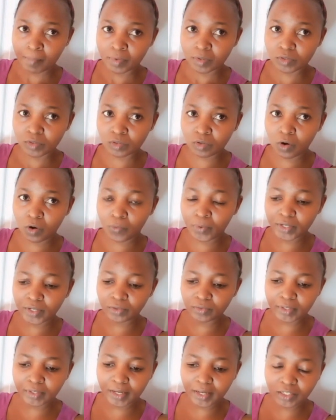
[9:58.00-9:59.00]
so when
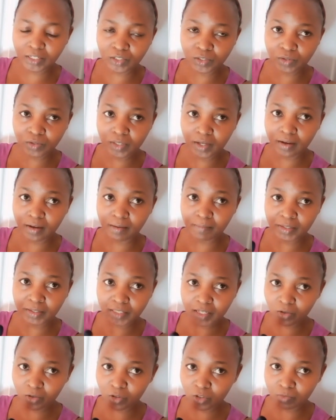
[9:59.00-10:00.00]
you get to the
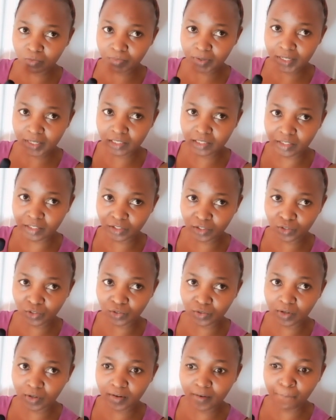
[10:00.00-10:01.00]
machakos bus
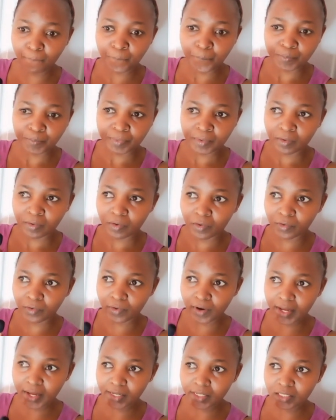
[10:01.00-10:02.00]
station
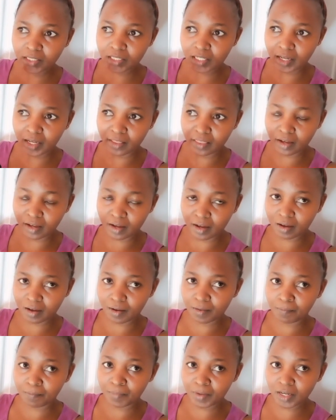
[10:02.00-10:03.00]
right at
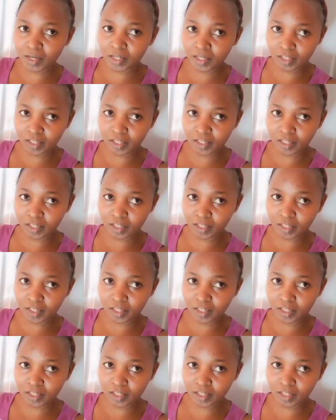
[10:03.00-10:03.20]
the main